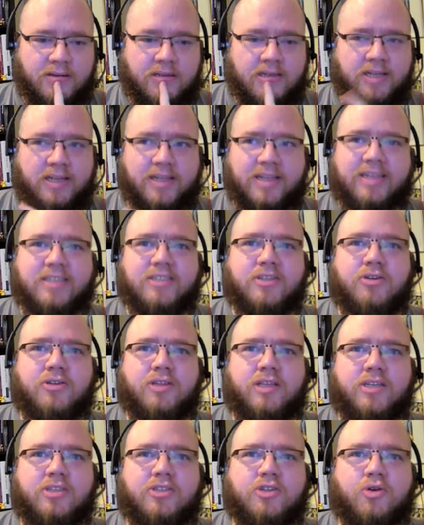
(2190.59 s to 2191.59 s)
i think it's called
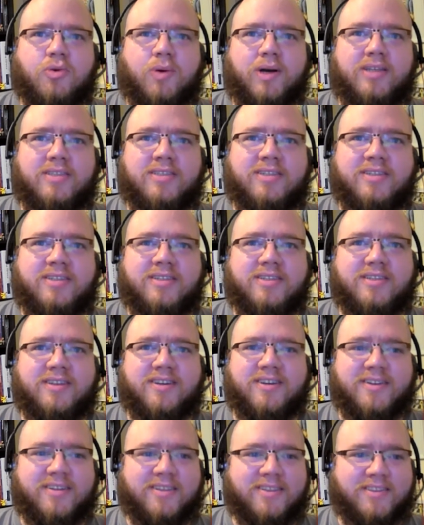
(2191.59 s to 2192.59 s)
like Jaquaying
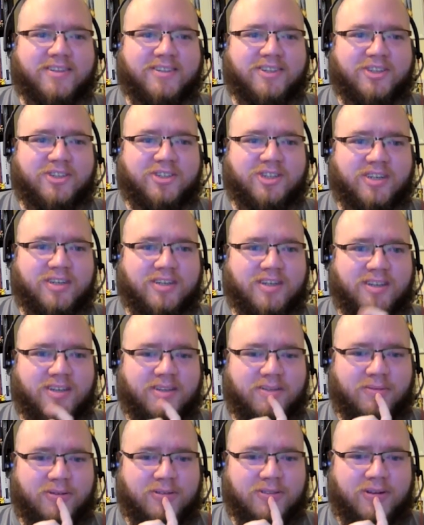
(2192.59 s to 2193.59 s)
the the dungeon
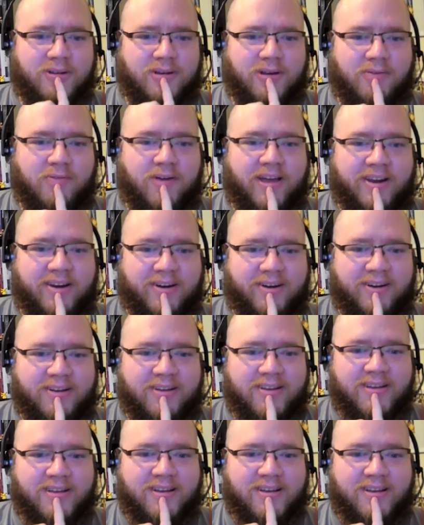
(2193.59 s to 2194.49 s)
uh, there's a, a writer